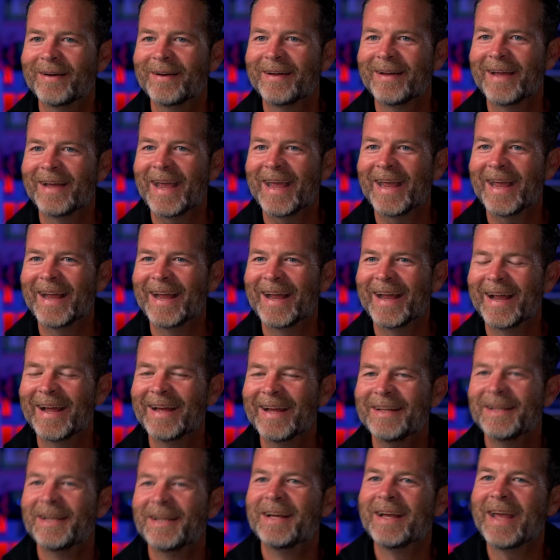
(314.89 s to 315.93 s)
You knew that he
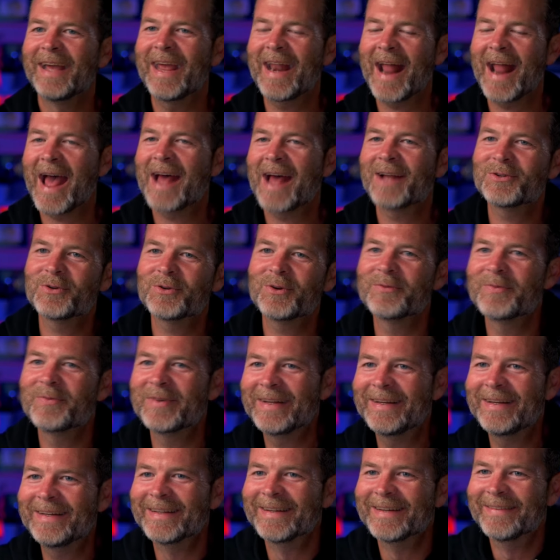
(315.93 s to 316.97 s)
would. It had to have
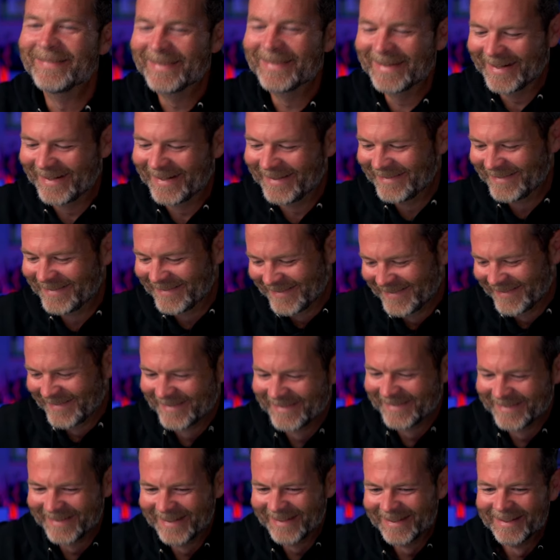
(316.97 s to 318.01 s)
been him. Yeah, that's right.
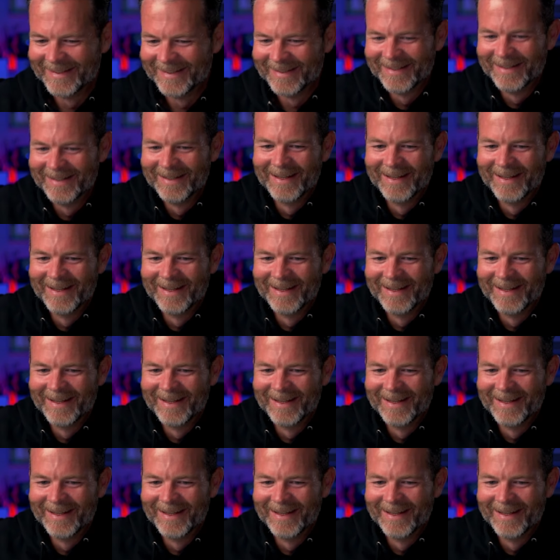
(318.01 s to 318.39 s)
That's right.